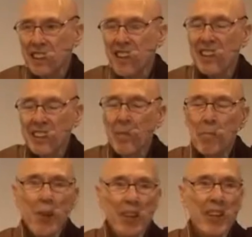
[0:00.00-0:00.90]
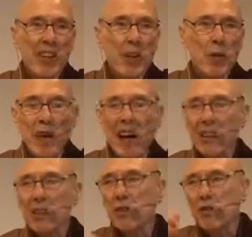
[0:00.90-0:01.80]
at some point he'll go
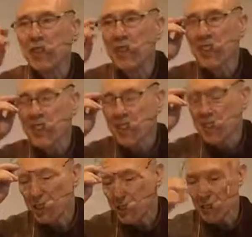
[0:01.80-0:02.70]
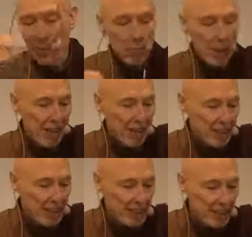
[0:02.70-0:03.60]
back to visit his
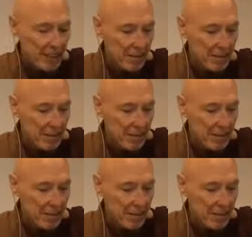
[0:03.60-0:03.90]
parents.